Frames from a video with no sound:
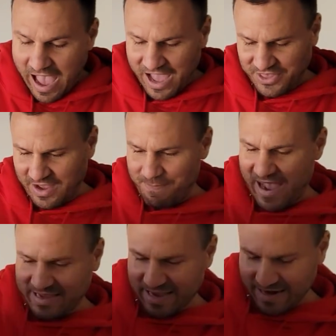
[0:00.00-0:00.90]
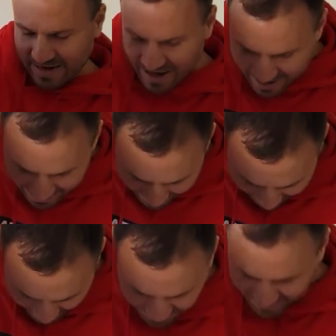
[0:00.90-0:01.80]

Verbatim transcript: I think I'm back in it. I